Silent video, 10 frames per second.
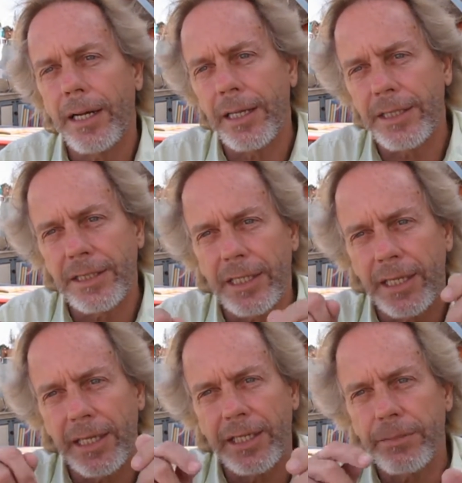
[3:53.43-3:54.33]
It's
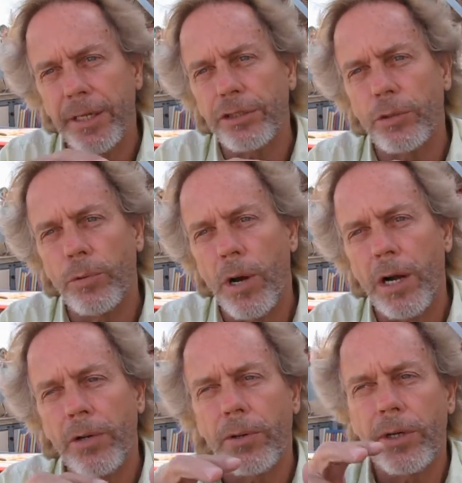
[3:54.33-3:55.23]
a special
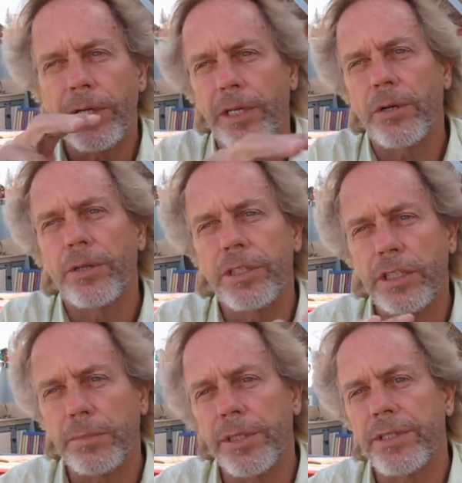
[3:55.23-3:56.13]
wall cord that
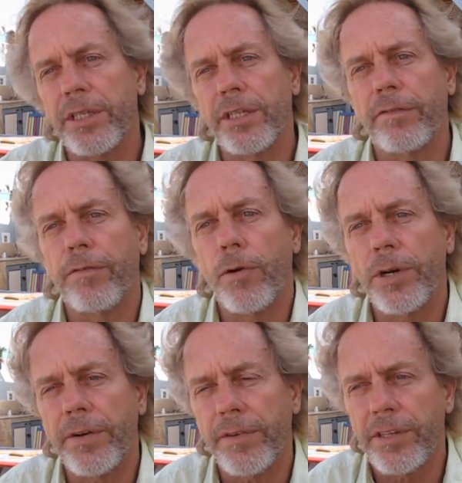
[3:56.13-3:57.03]
splits it into
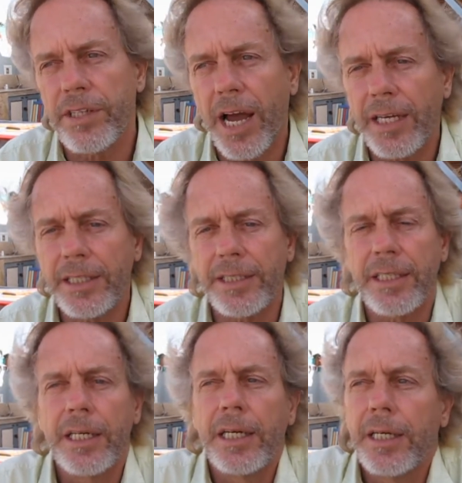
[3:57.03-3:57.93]
4 different sockets.
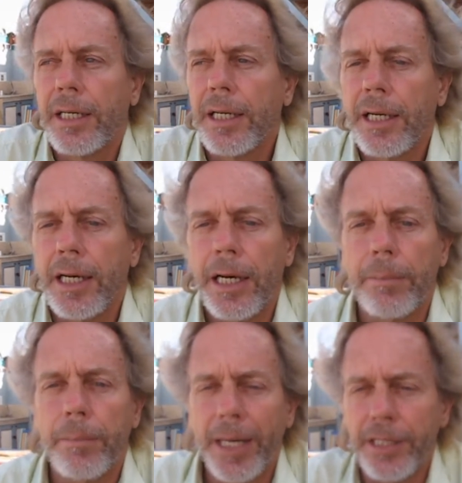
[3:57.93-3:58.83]

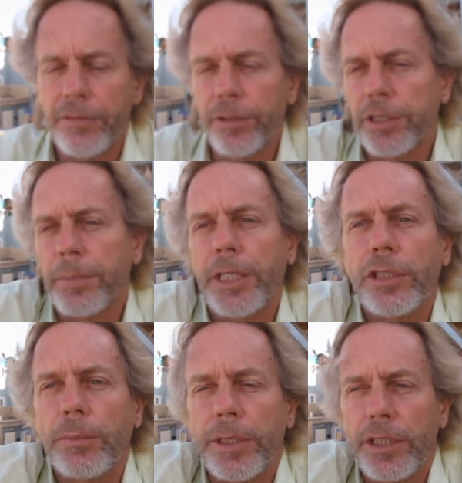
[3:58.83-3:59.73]
Mine's real
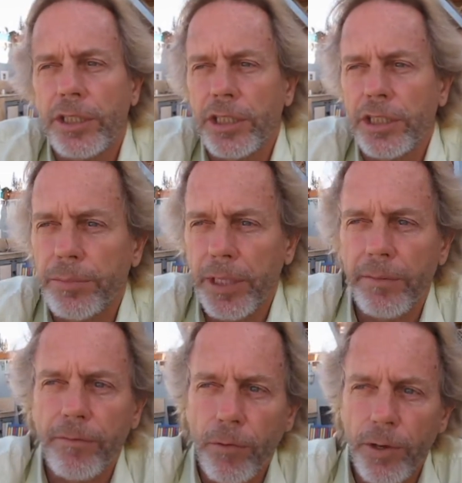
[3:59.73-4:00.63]
special, but you can bring
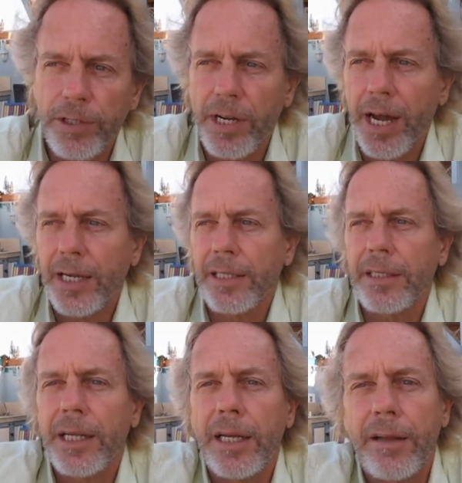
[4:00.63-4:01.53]
a 4-socket
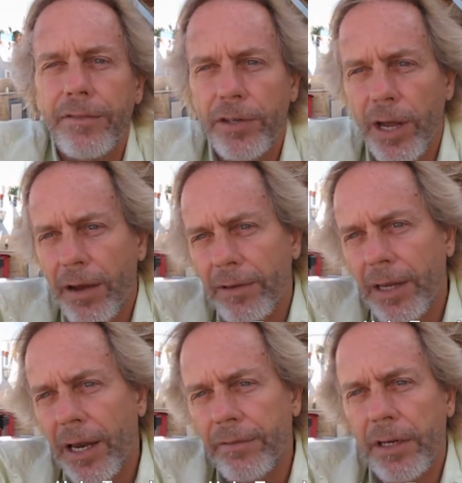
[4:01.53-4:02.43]
thing if you have a
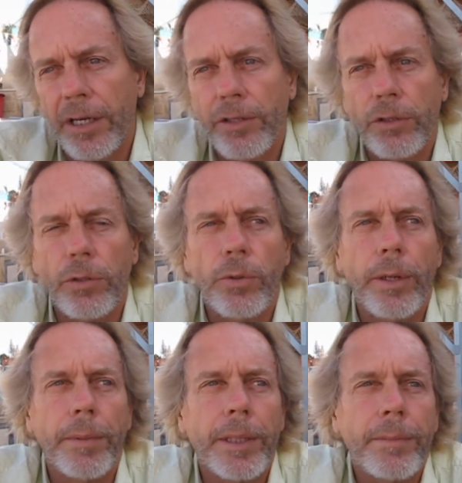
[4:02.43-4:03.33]
lot of electrical
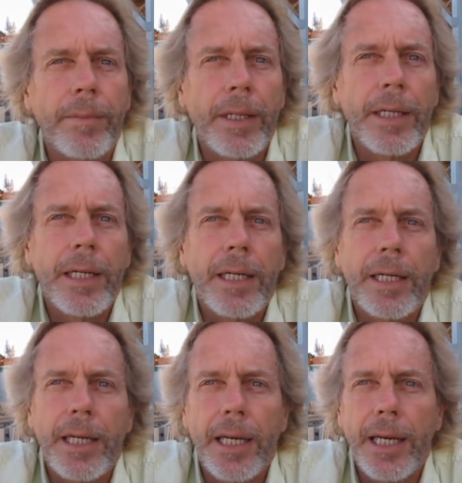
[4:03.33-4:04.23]
equipment.
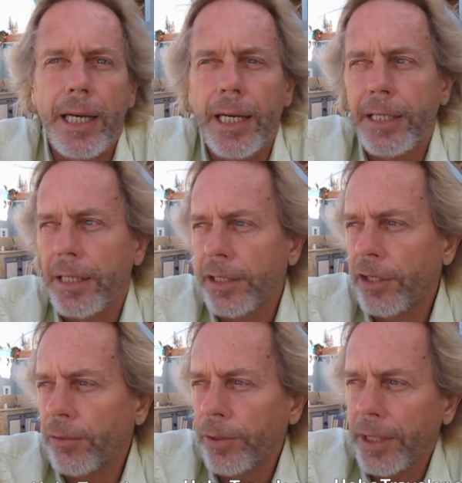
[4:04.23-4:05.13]
And you
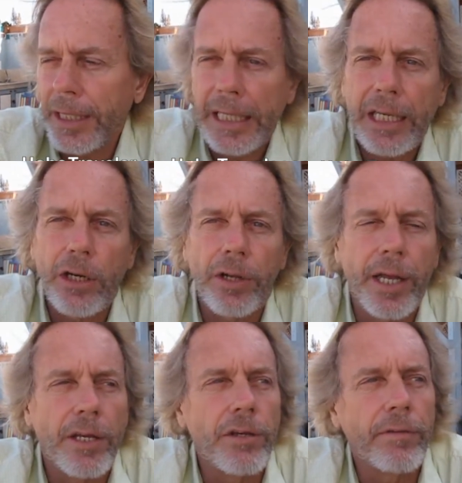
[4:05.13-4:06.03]
don't really need all
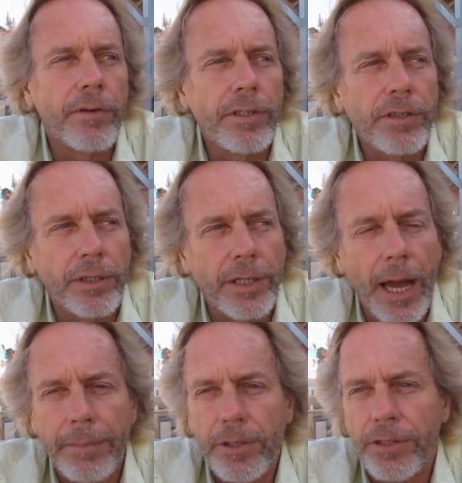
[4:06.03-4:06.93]
that universal
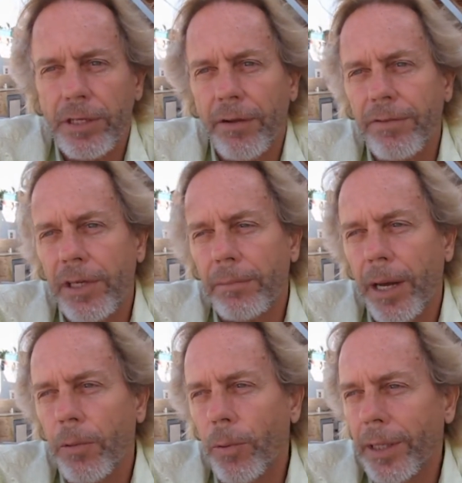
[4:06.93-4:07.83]
adapter stuff. You can
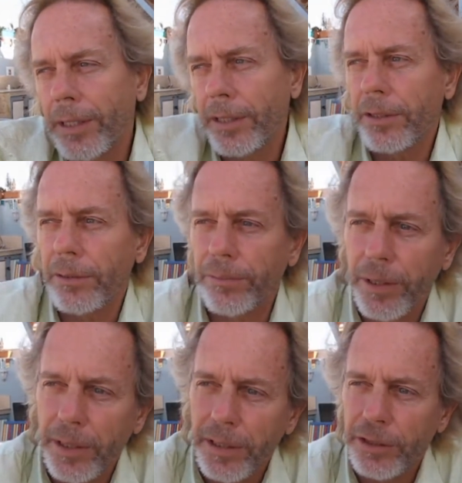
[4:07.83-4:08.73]
buy one little
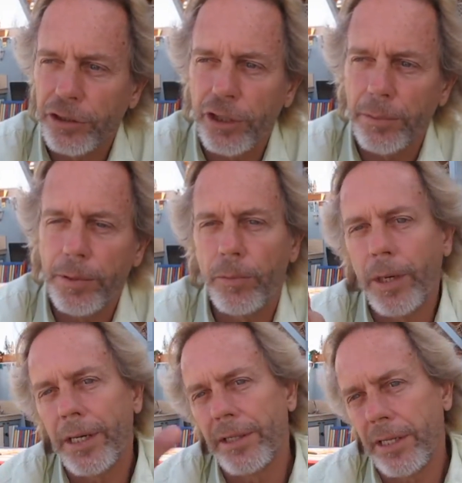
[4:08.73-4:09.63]
German
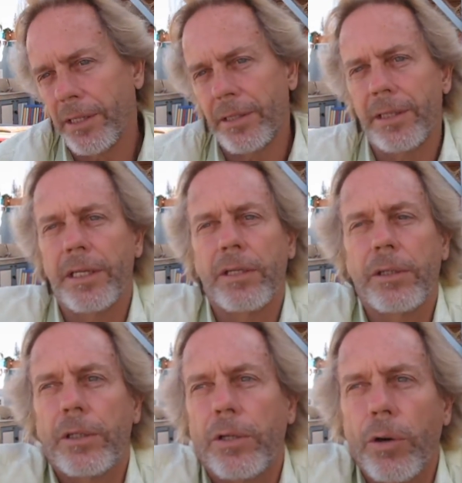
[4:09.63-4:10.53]
one, and then
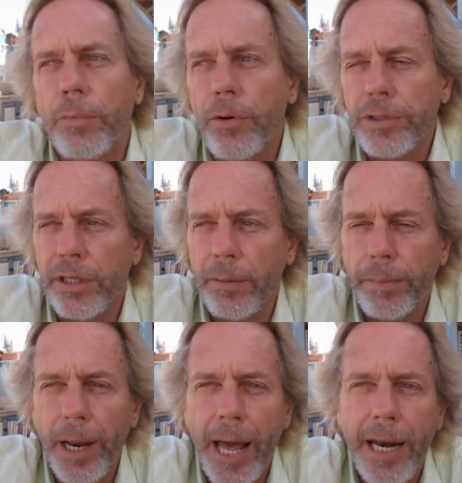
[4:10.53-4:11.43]
it'll go most of the
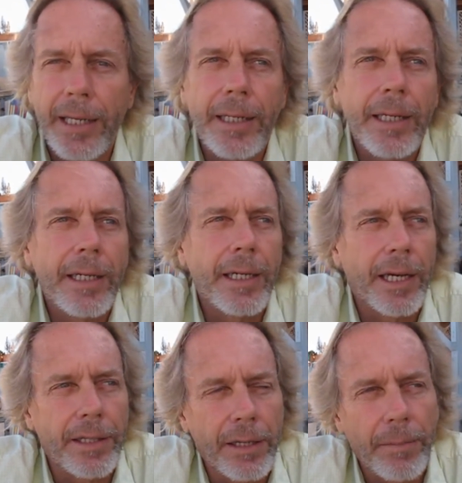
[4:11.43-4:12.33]
planet,
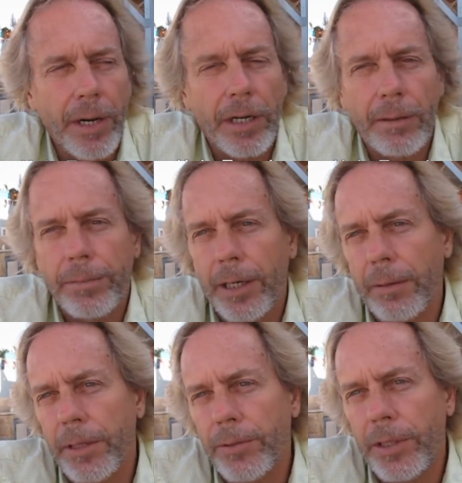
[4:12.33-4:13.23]
and the American
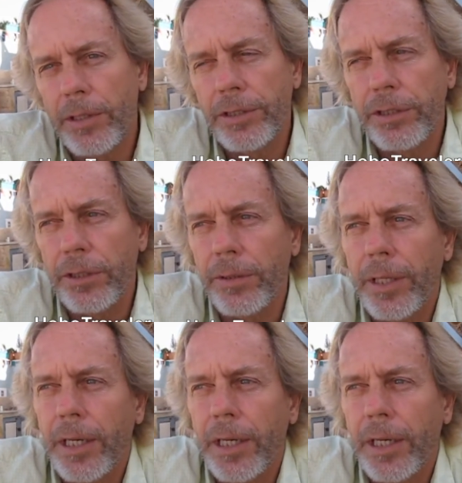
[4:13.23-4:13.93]
plug between those 2.